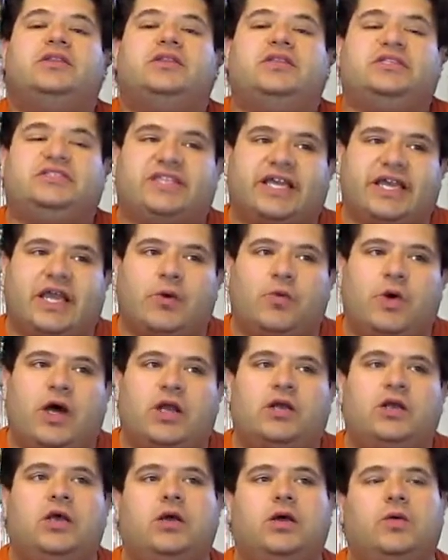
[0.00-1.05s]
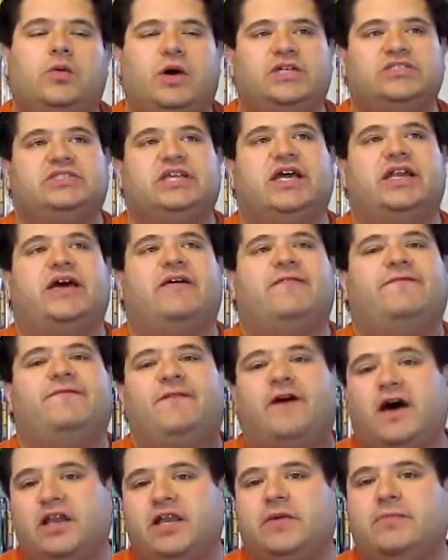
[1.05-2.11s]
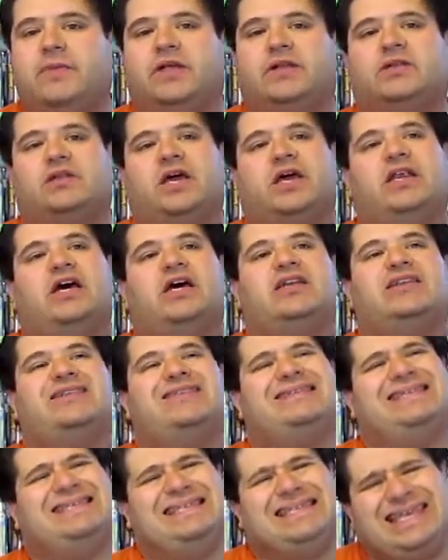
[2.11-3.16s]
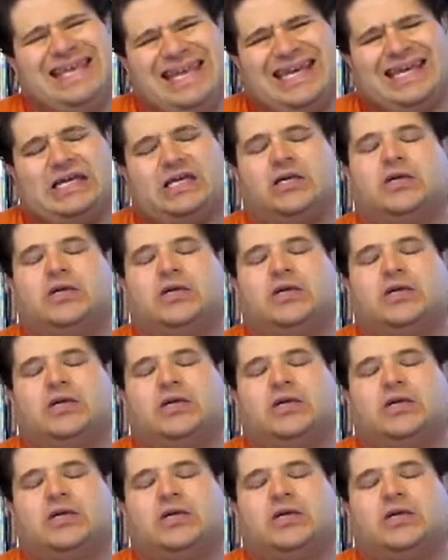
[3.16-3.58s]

The second one was kind of funny, but kind of meh.